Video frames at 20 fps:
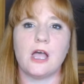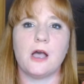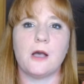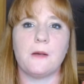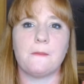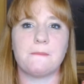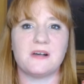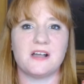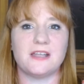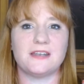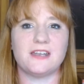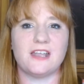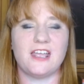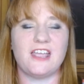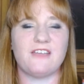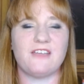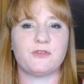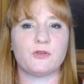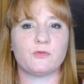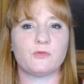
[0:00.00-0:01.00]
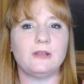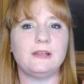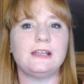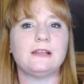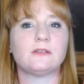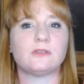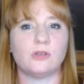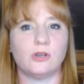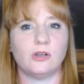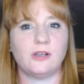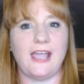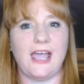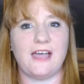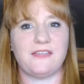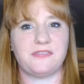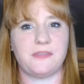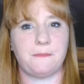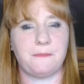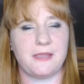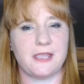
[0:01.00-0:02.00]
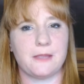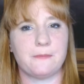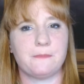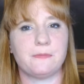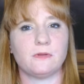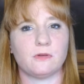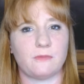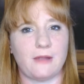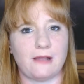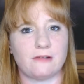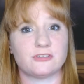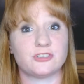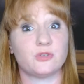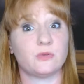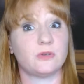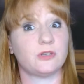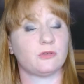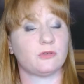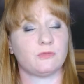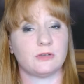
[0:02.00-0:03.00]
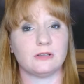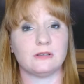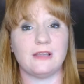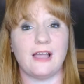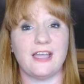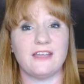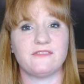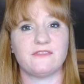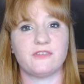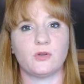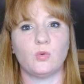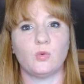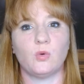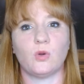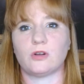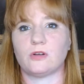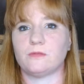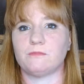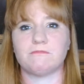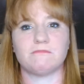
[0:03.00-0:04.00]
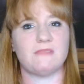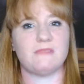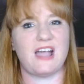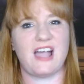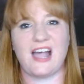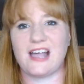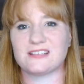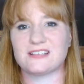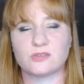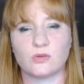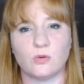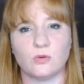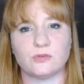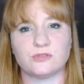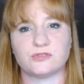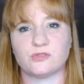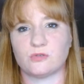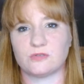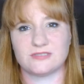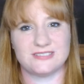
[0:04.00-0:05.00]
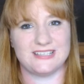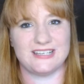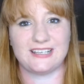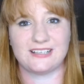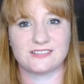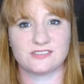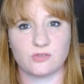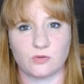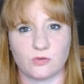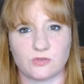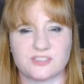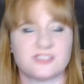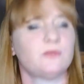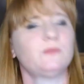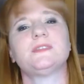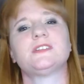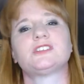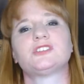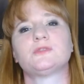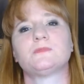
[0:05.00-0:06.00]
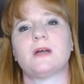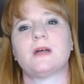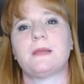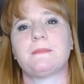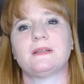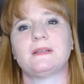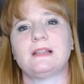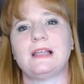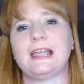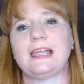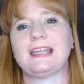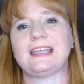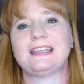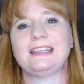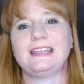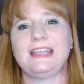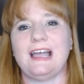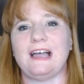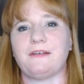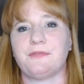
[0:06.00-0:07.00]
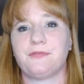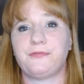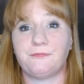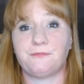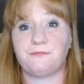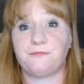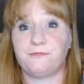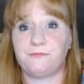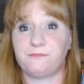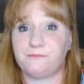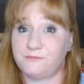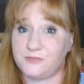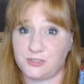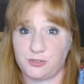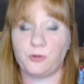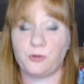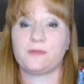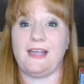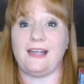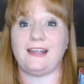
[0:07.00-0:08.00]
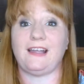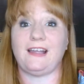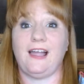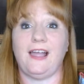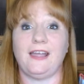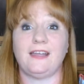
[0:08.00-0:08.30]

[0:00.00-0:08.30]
but if you really look at the people around you in your real life who are assholes or dicks or someone that you might be like, yeah, screw that guy,